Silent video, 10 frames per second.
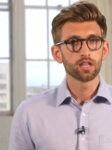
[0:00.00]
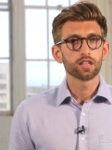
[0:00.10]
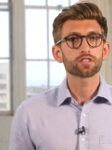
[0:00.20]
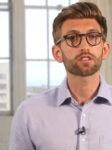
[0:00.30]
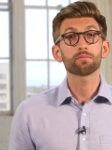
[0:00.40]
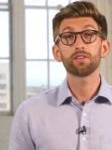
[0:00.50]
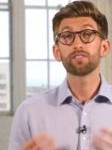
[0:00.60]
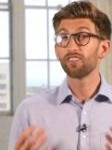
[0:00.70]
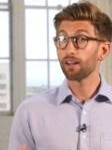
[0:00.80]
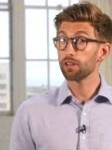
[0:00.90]
So it can be
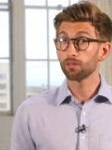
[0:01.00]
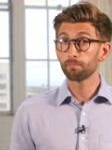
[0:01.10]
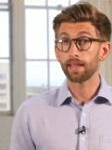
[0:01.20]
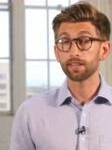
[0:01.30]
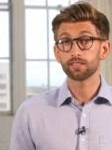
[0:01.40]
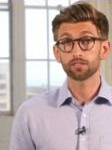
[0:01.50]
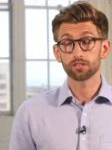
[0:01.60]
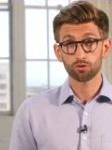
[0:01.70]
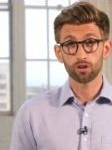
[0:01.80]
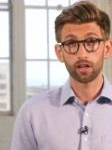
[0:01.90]
very good places to
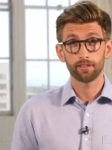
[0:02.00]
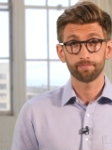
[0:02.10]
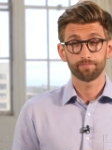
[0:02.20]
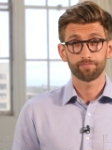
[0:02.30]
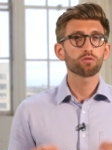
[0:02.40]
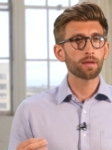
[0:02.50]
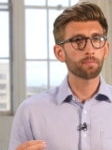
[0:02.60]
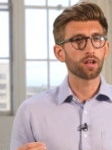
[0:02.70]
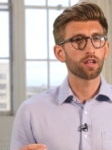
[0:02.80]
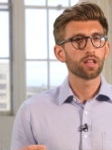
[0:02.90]
try.
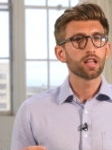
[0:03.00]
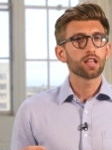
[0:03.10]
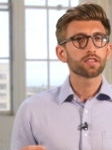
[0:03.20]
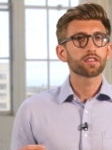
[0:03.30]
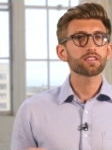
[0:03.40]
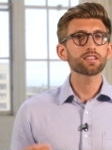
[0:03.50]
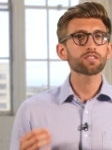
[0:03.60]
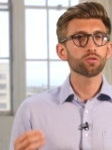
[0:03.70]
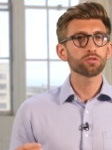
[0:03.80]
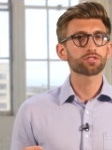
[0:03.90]
Remember, this is
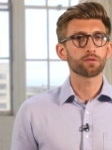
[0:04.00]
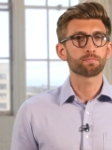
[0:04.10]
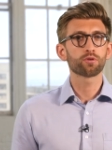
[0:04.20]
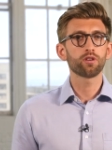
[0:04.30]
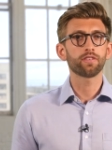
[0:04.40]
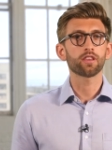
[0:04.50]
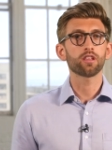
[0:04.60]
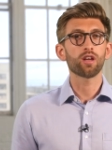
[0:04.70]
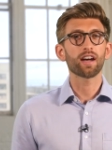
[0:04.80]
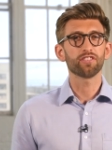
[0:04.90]
also proving that
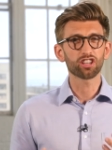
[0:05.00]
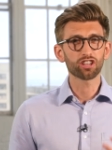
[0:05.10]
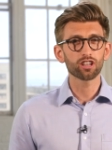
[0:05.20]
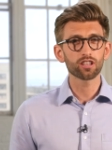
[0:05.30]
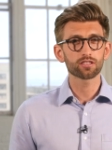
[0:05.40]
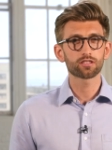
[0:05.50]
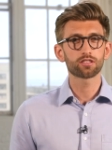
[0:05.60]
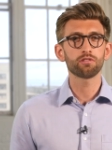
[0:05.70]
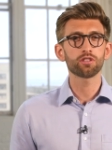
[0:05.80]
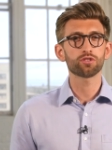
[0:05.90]
you have the guts
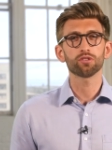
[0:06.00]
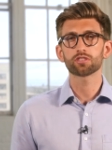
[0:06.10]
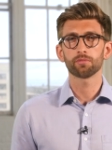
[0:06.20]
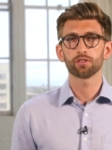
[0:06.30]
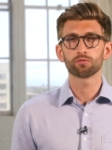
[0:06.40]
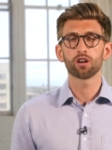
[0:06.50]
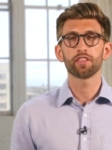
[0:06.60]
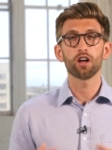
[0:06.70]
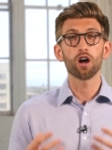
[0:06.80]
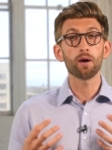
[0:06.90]
to endure some of the
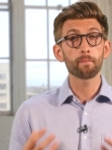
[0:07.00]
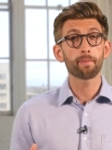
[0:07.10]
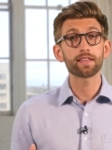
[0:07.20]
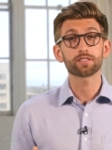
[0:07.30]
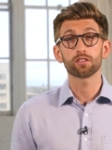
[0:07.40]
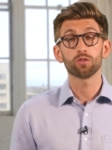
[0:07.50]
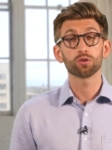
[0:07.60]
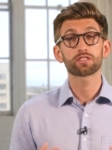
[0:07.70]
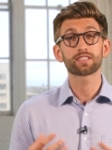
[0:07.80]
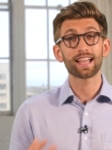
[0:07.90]
rather unpleasant or
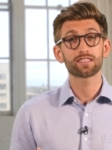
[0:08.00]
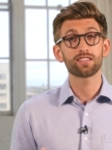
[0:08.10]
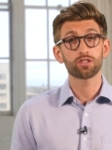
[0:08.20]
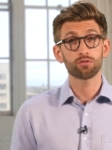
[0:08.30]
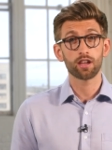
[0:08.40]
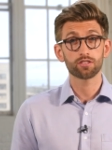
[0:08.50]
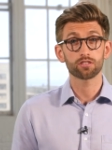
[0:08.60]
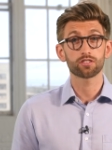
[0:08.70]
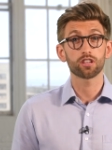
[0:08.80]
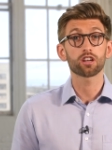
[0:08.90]
sad
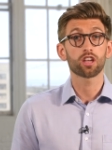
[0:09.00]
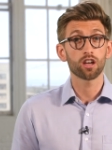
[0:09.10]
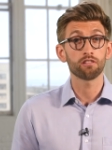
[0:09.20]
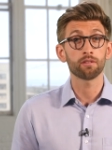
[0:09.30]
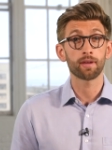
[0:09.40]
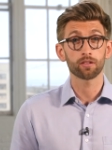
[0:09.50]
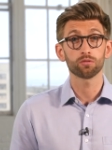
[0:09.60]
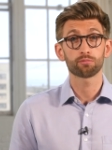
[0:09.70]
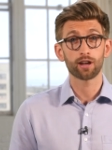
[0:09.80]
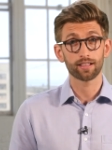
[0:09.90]
situations that occur in medical
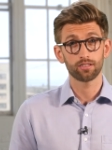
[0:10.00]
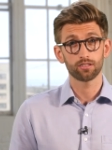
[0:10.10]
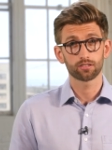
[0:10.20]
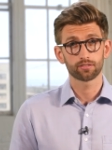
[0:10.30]
practice.